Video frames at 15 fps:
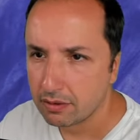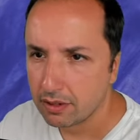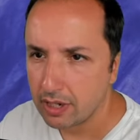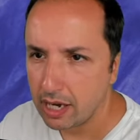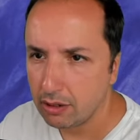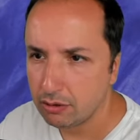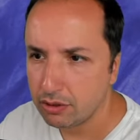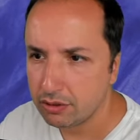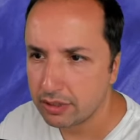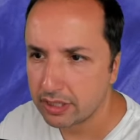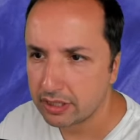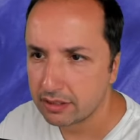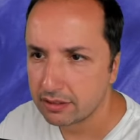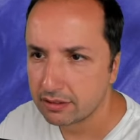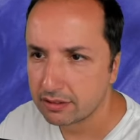I'll do it.
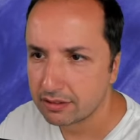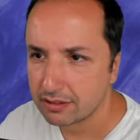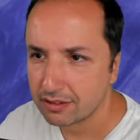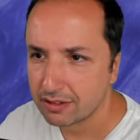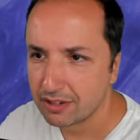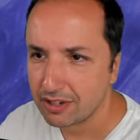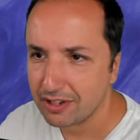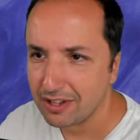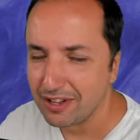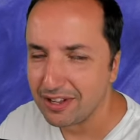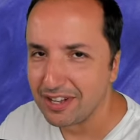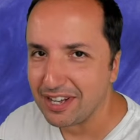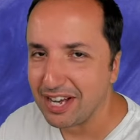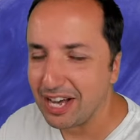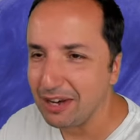
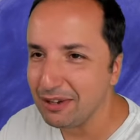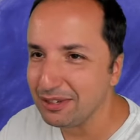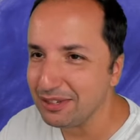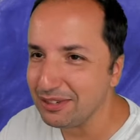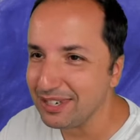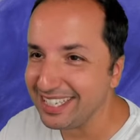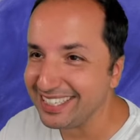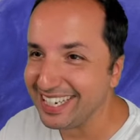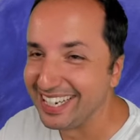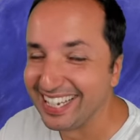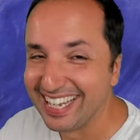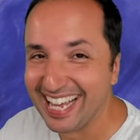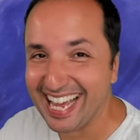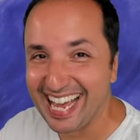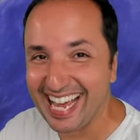I'll do it.
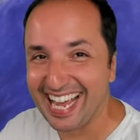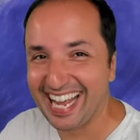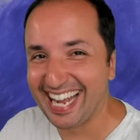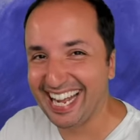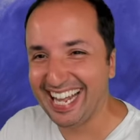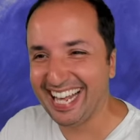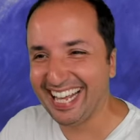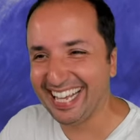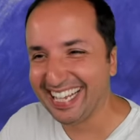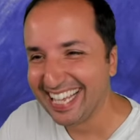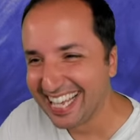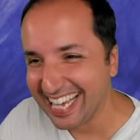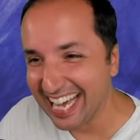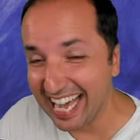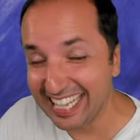
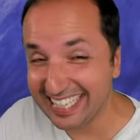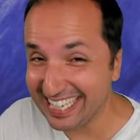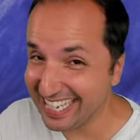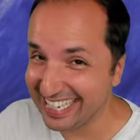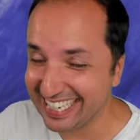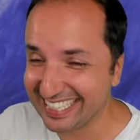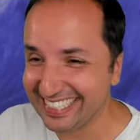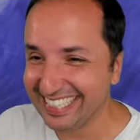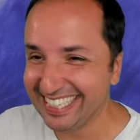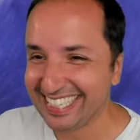I did it.